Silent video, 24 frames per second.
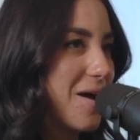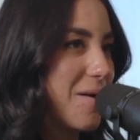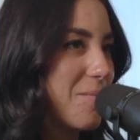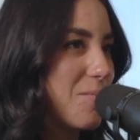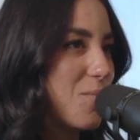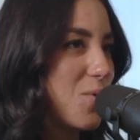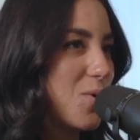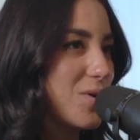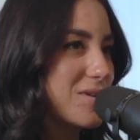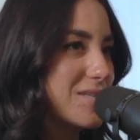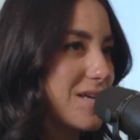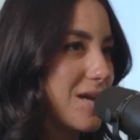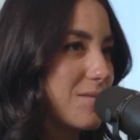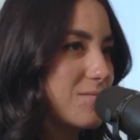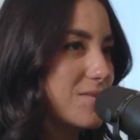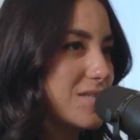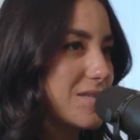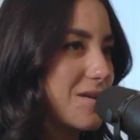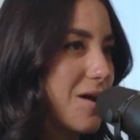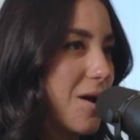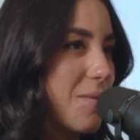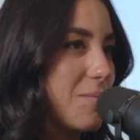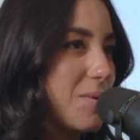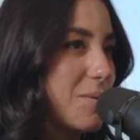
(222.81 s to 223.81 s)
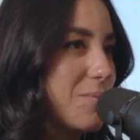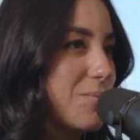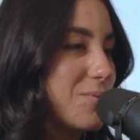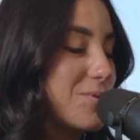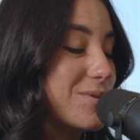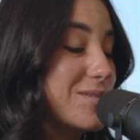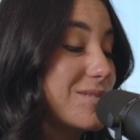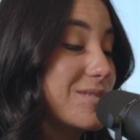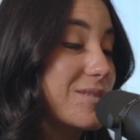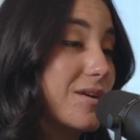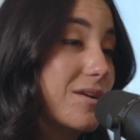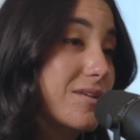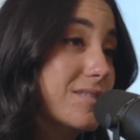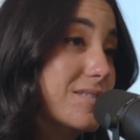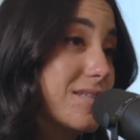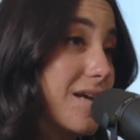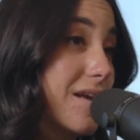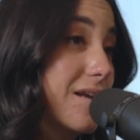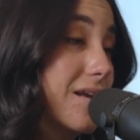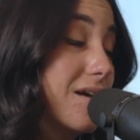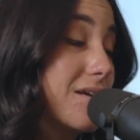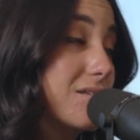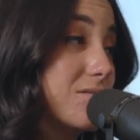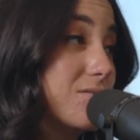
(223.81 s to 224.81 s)
More times than not, people start
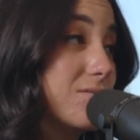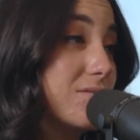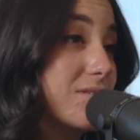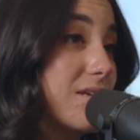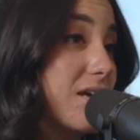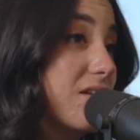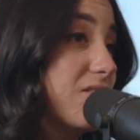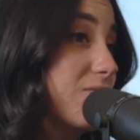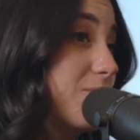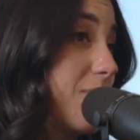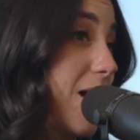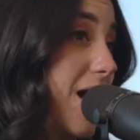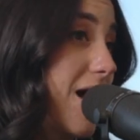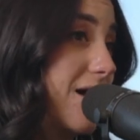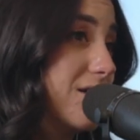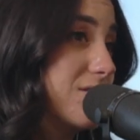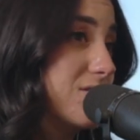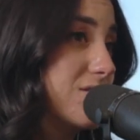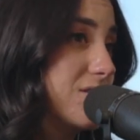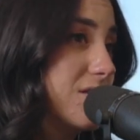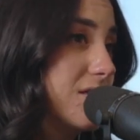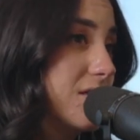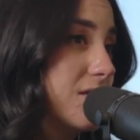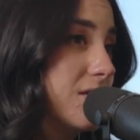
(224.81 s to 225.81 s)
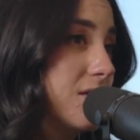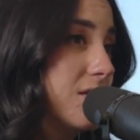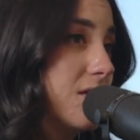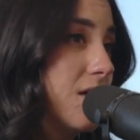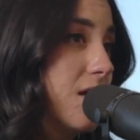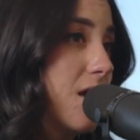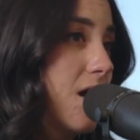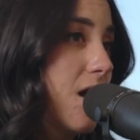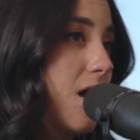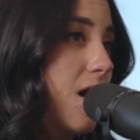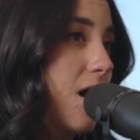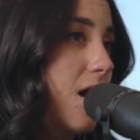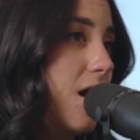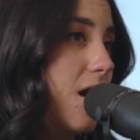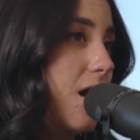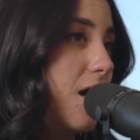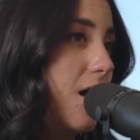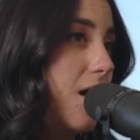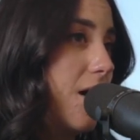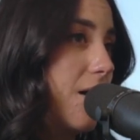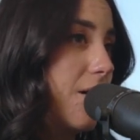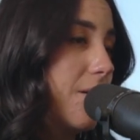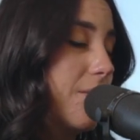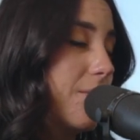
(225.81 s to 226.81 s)
side hustles out of passion.
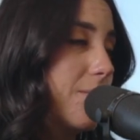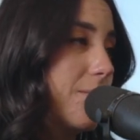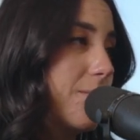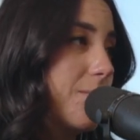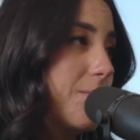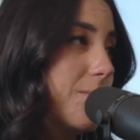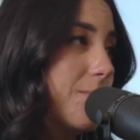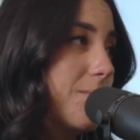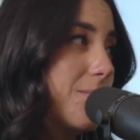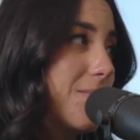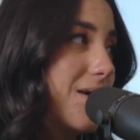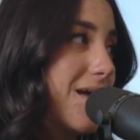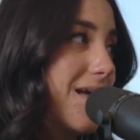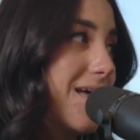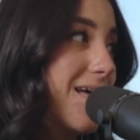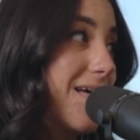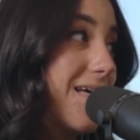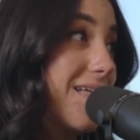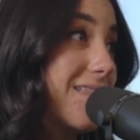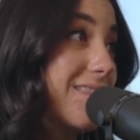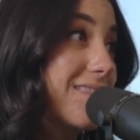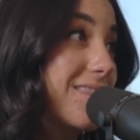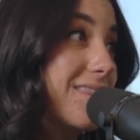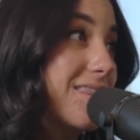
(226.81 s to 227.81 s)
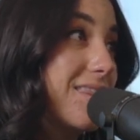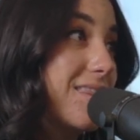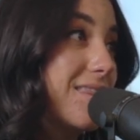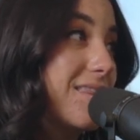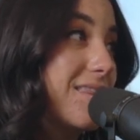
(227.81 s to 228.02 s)
And